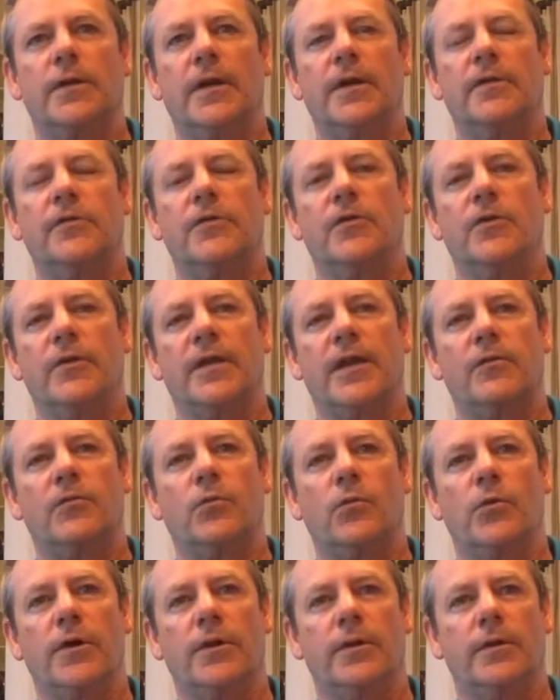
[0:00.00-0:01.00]
And so
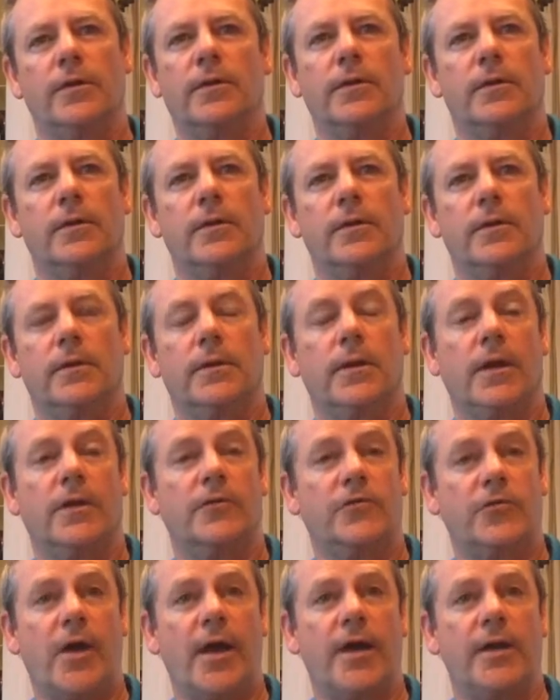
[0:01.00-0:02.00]
that's what I
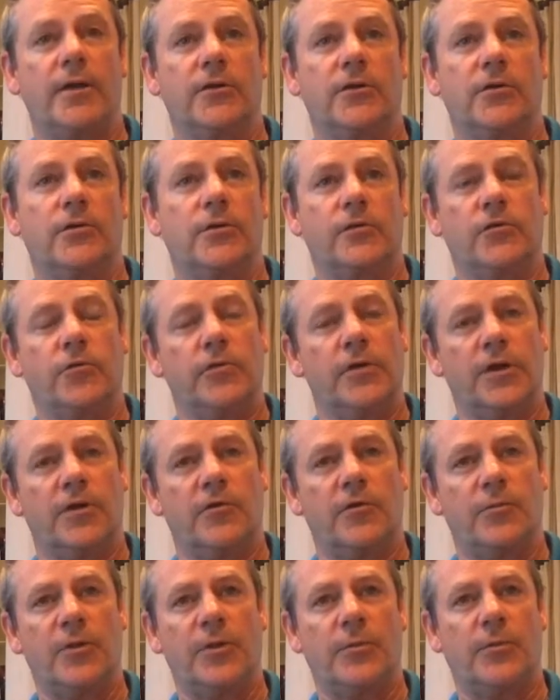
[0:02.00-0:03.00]
try and do, is treat
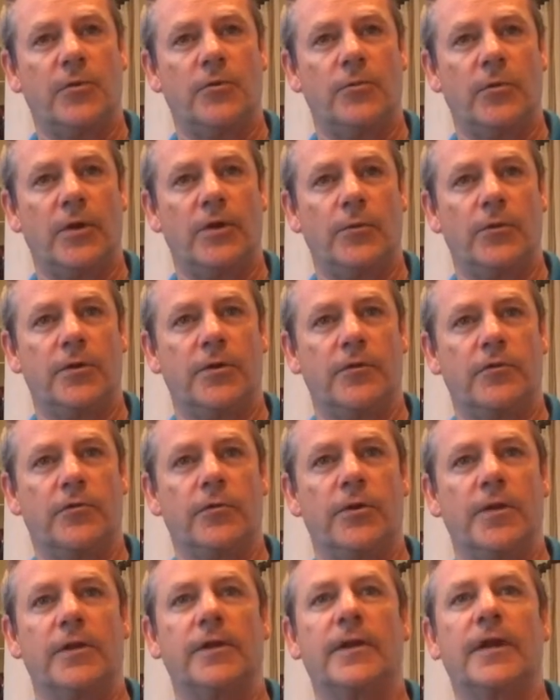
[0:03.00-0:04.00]
other people the way we want to
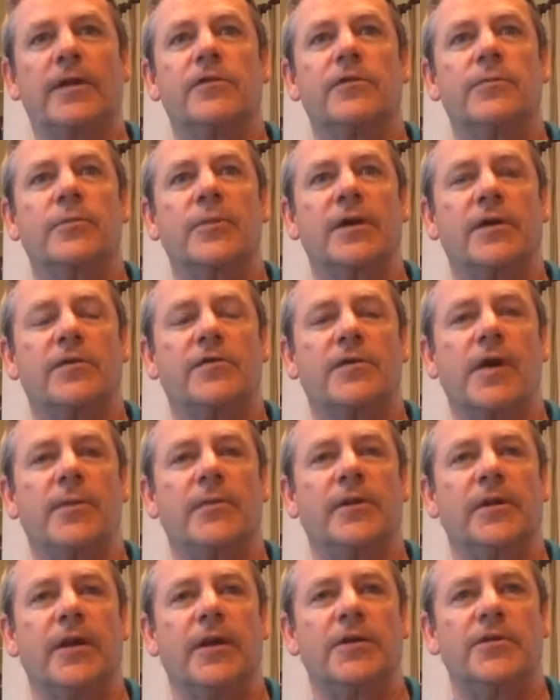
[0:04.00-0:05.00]
treat, and that's the biggest
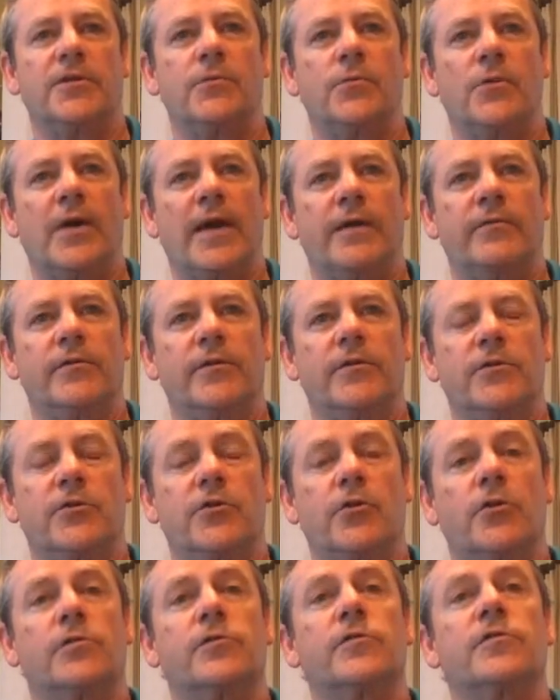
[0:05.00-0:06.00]
obligation we have to the
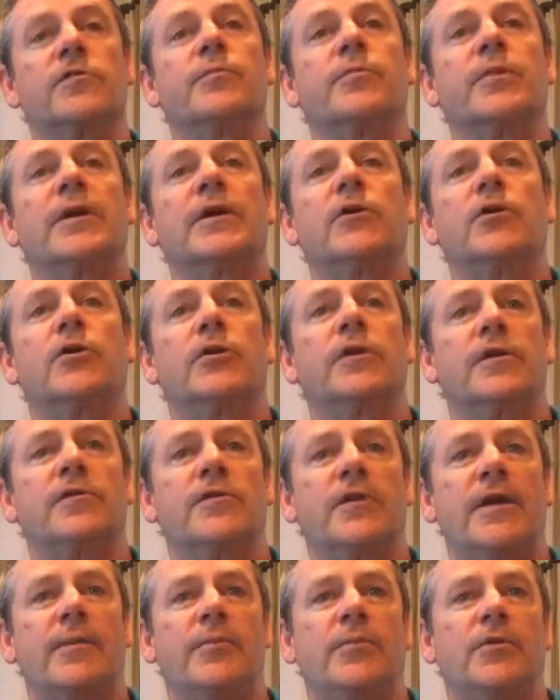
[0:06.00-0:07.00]
church, is to be a good
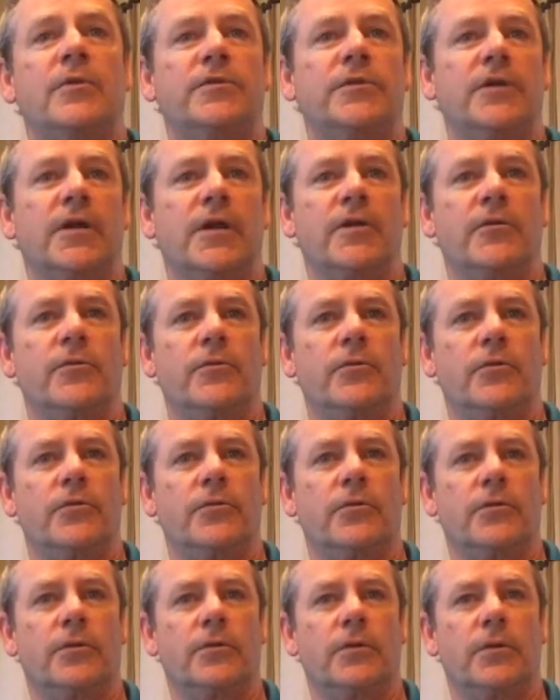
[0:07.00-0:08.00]
example to others.